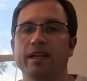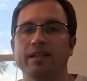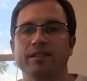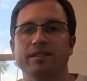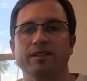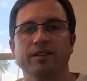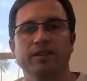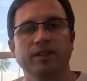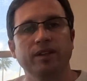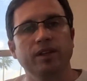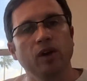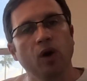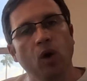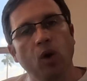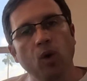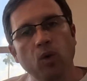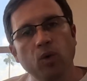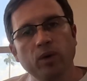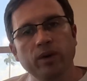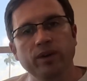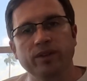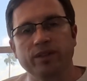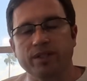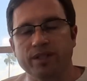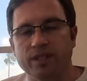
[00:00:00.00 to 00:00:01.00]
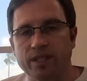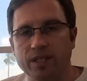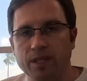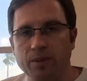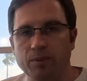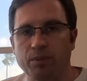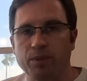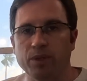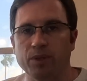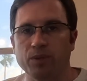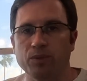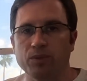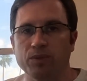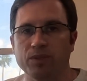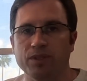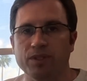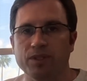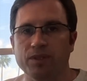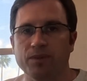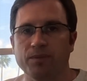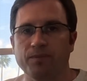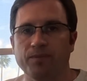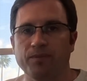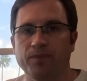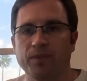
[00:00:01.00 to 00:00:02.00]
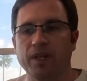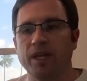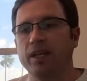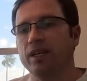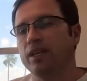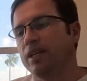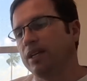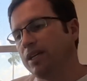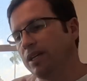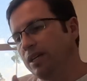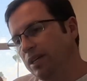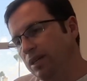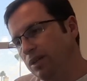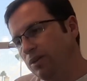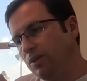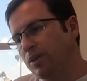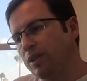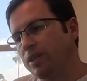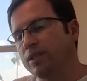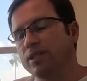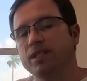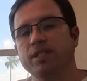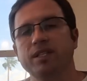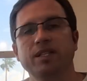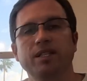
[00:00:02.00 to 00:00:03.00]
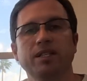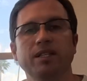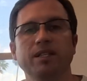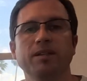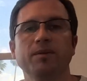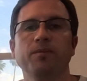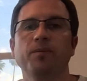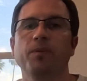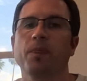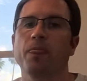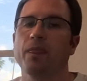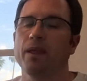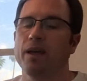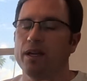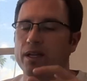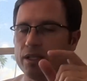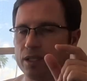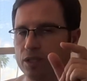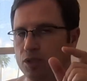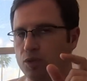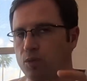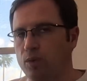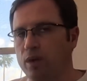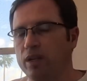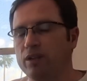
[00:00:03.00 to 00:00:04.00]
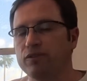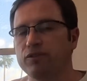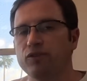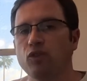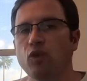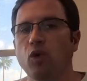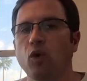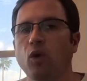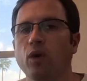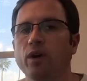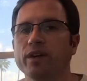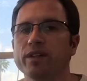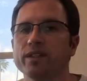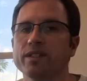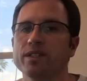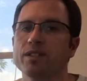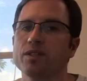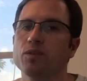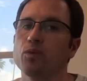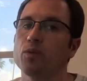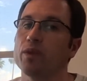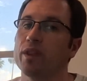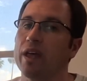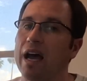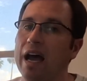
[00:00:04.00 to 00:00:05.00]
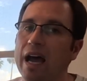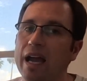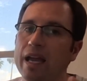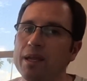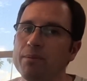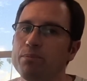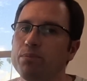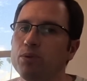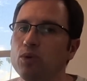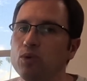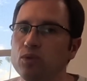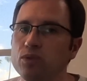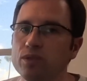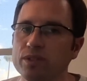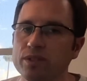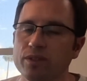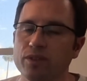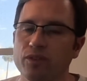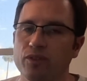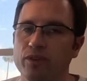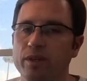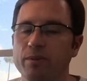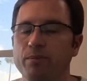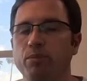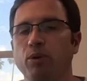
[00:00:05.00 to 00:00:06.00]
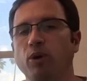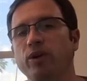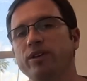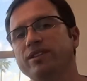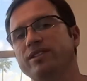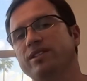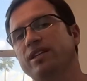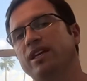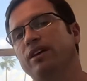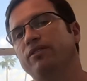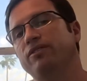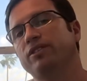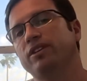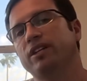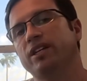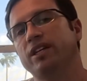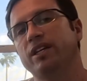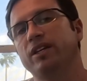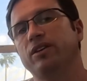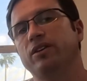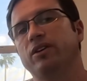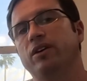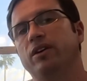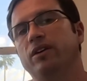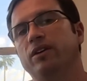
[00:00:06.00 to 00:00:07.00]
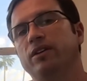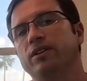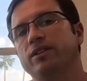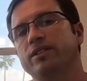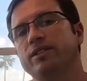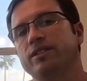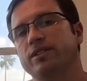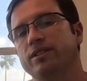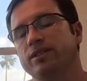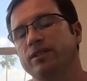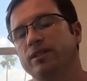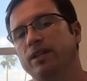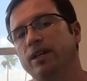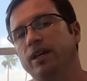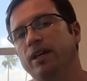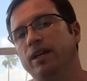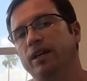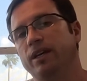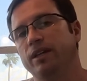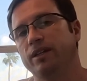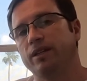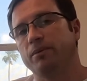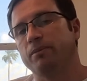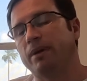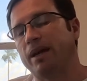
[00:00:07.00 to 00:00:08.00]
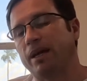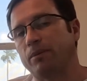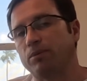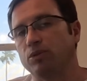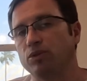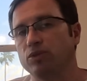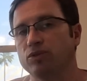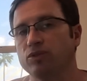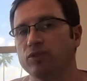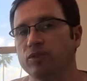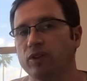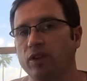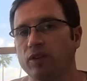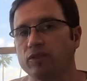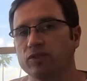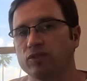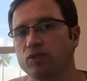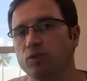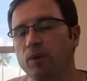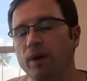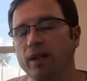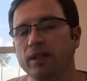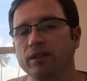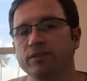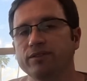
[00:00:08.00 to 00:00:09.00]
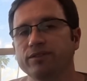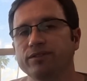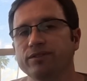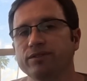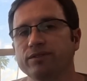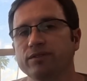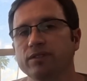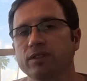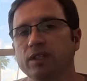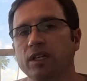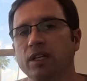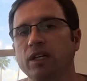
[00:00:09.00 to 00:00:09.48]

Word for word: as the older C P Us. And here you can see twelve cores with high boost, three point seven gigahertz in the Mac Pro two thousand twelve.